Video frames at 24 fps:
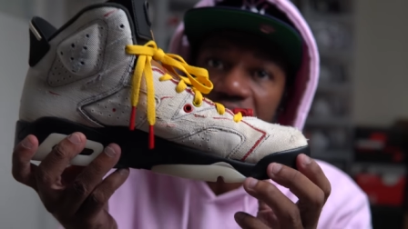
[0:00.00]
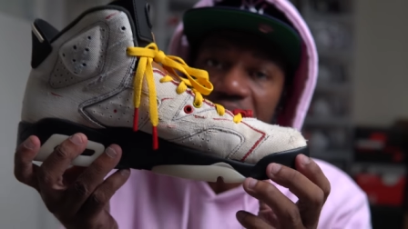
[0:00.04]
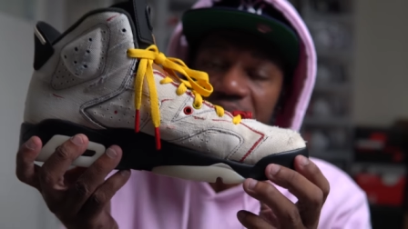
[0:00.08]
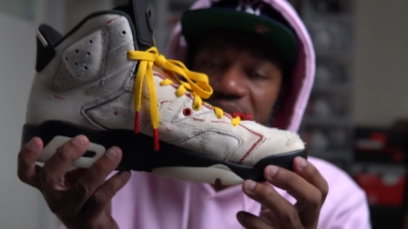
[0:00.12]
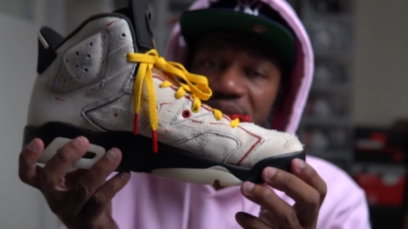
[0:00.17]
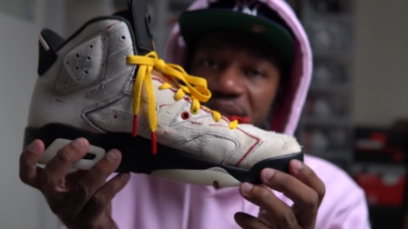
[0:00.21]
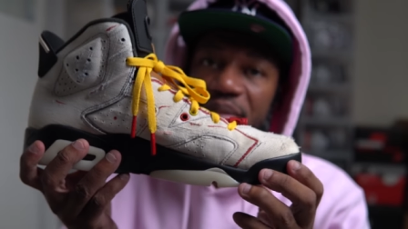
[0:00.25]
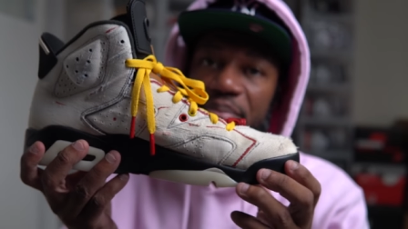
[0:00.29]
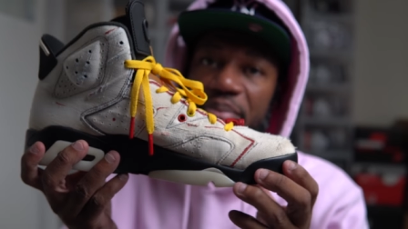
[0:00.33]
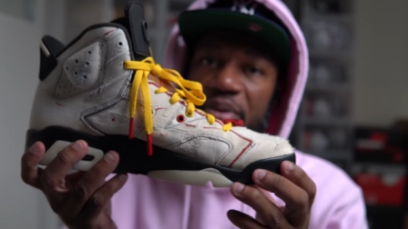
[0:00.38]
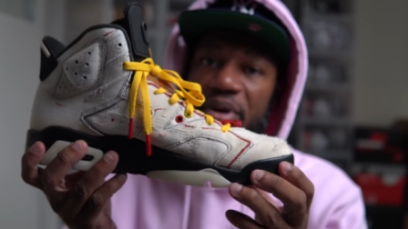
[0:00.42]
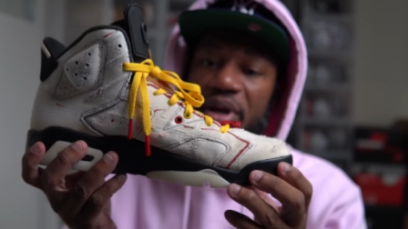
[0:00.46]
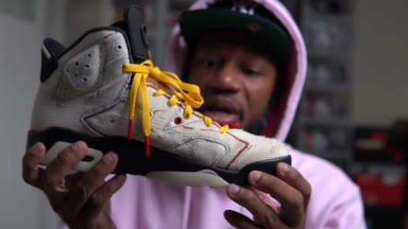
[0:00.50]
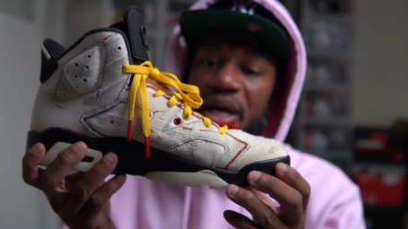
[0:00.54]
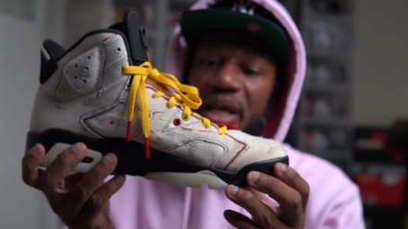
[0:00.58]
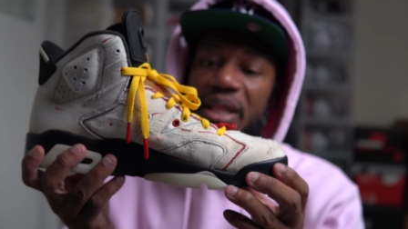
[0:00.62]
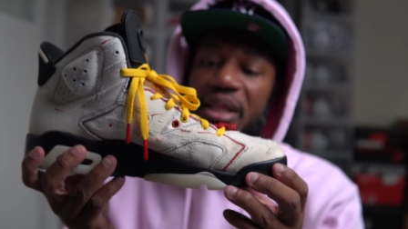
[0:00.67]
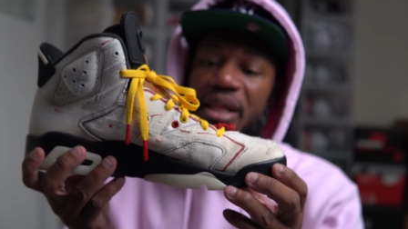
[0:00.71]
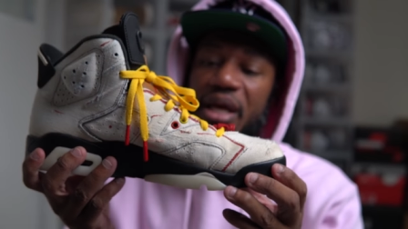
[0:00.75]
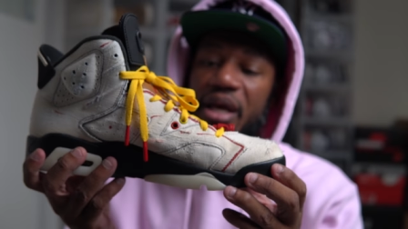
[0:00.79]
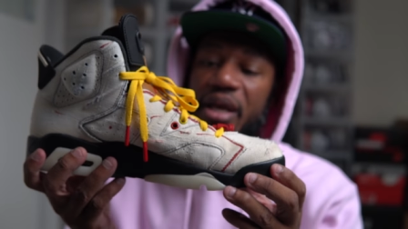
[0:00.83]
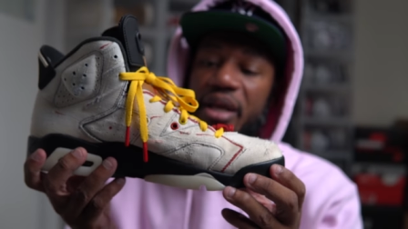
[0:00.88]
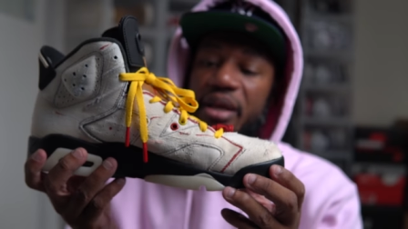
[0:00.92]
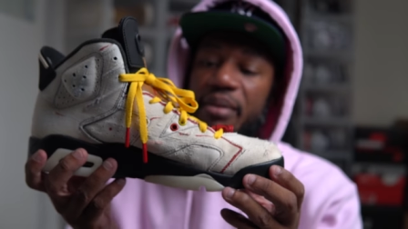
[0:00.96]
that's the part I
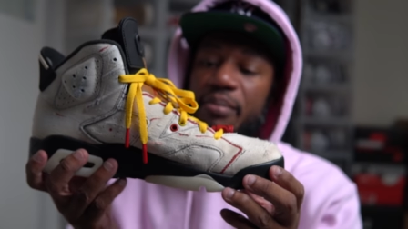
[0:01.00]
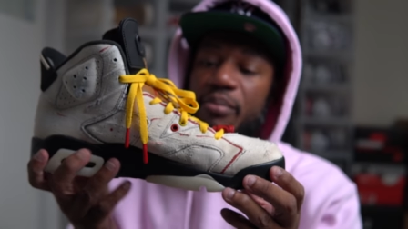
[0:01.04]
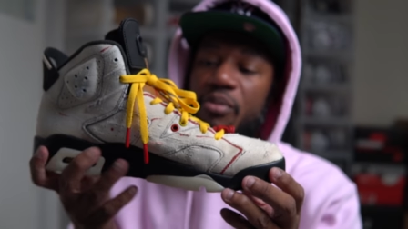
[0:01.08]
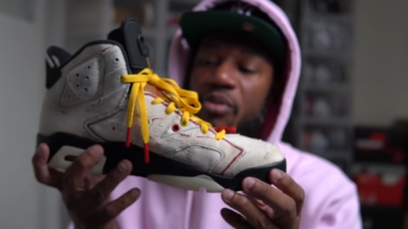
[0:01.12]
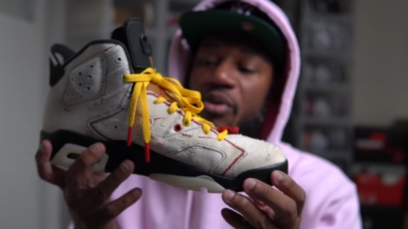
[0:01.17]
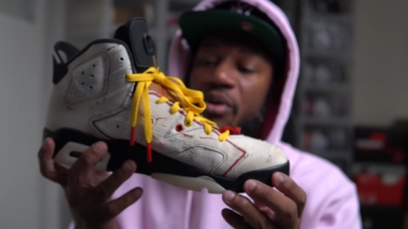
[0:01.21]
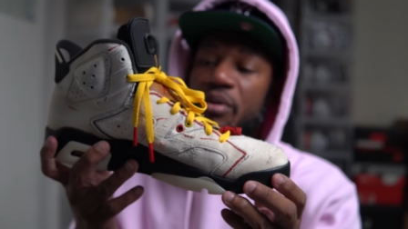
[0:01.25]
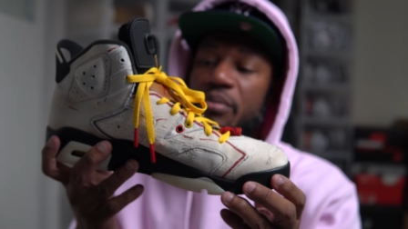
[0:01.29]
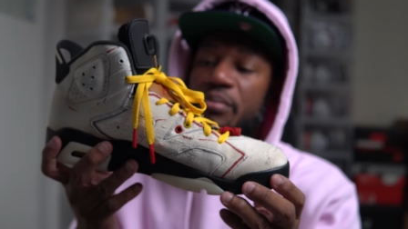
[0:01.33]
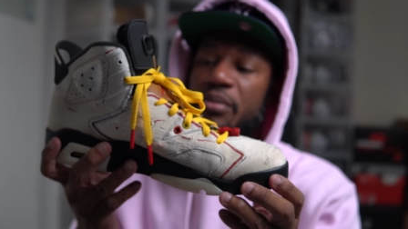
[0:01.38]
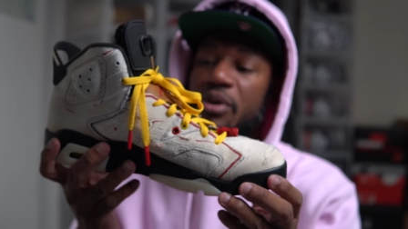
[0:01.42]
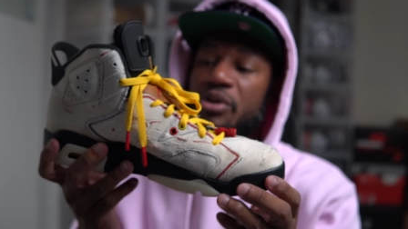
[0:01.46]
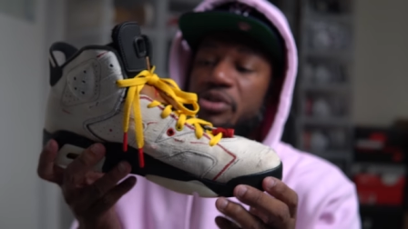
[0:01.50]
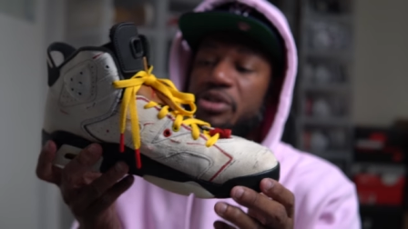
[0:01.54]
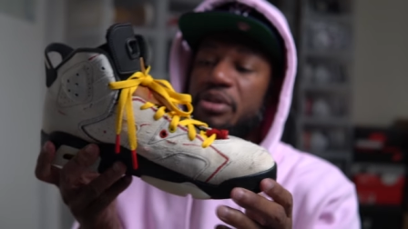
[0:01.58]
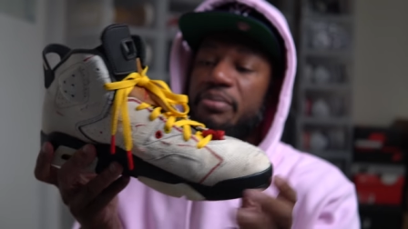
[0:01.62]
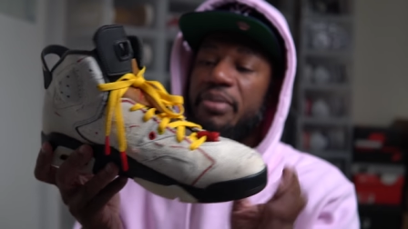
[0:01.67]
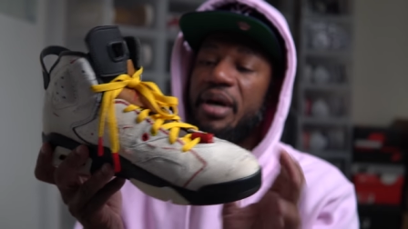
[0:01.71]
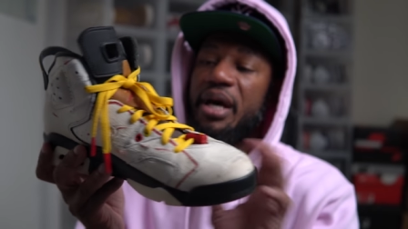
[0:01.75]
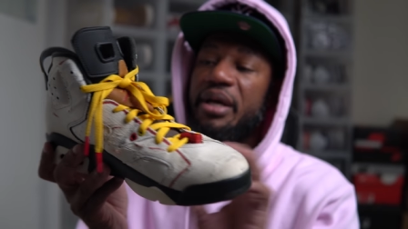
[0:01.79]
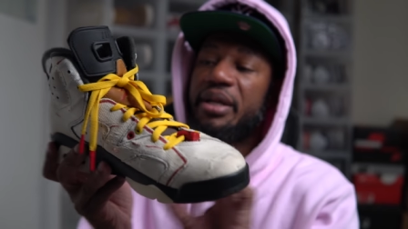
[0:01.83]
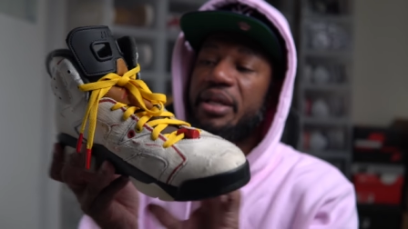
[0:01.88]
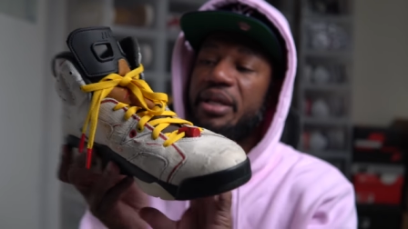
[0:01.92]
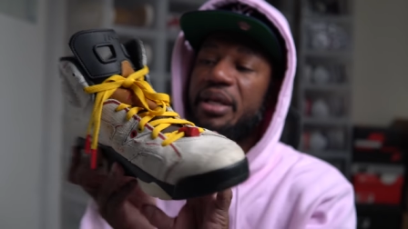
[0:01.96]
like most
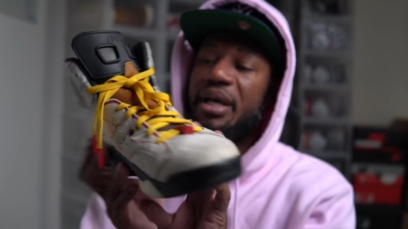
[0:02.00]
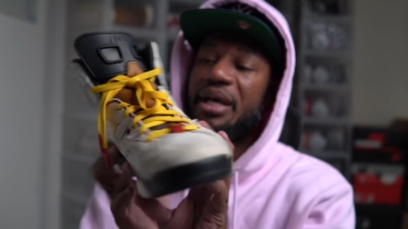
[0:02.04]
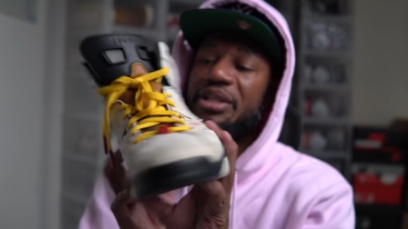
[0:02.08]
about it.